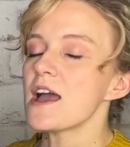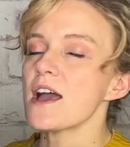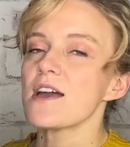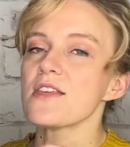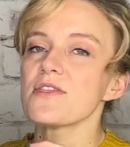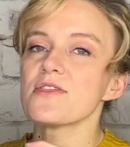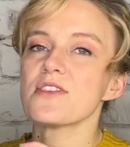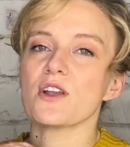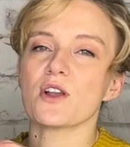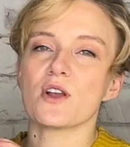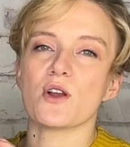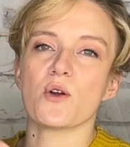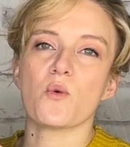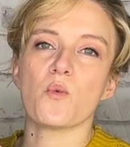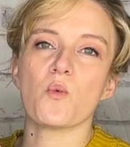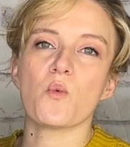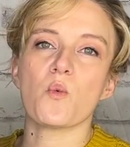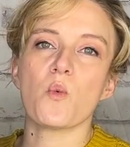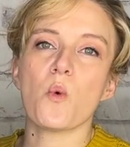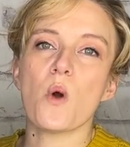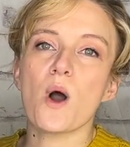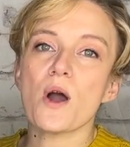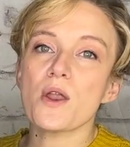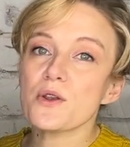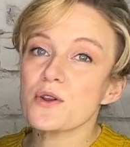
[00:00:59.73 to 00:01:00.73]
They are
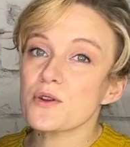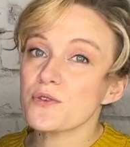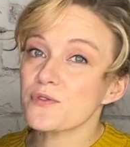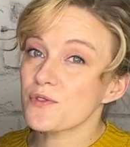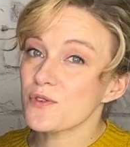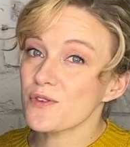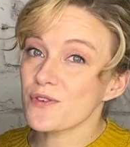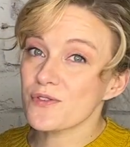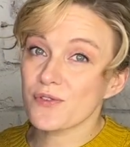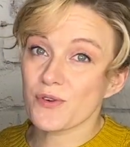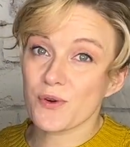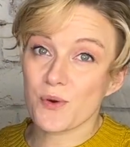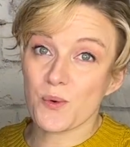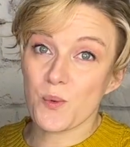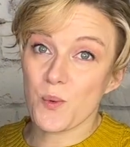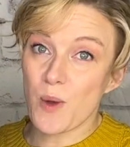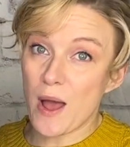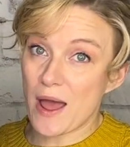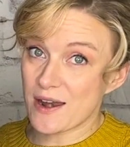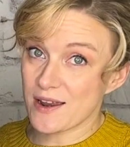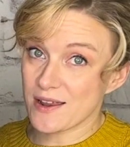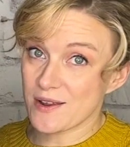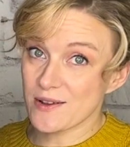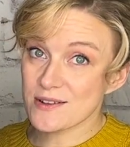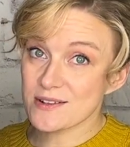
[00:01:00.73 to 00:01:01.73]
wonderful for
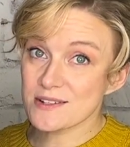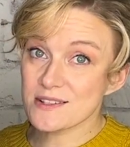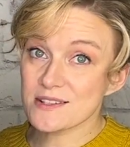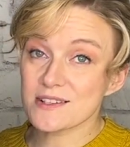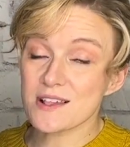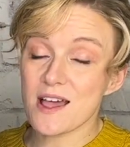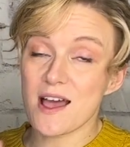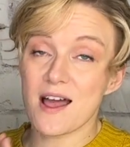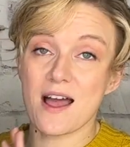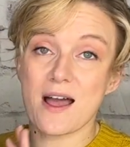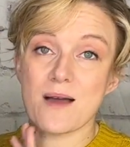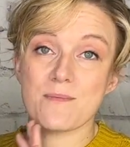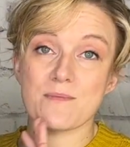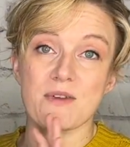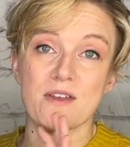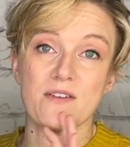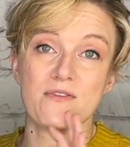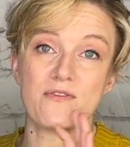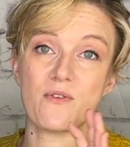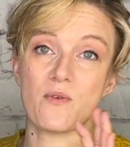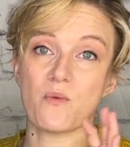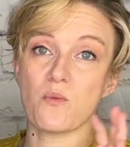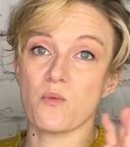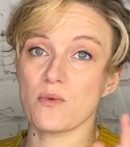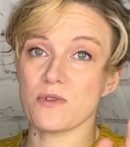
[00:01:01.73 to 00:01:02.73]
weddings. If
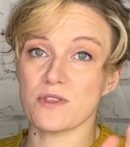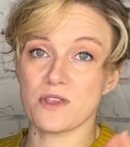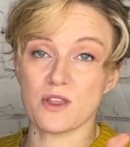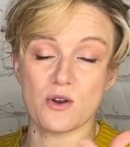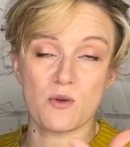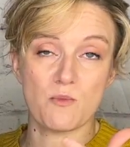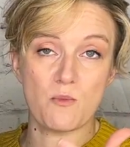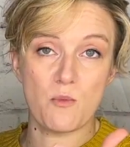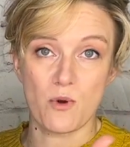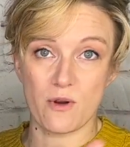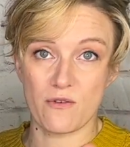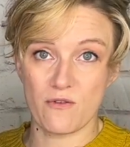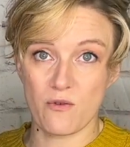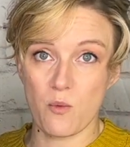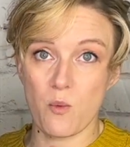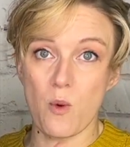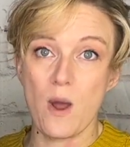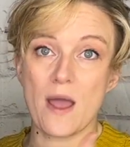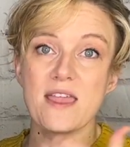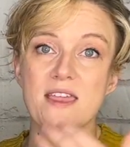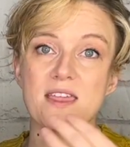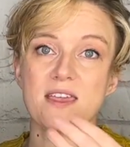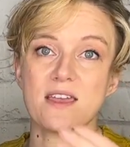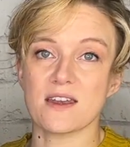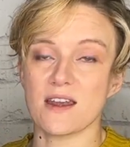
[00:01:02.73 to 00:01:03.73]
you know, more of white and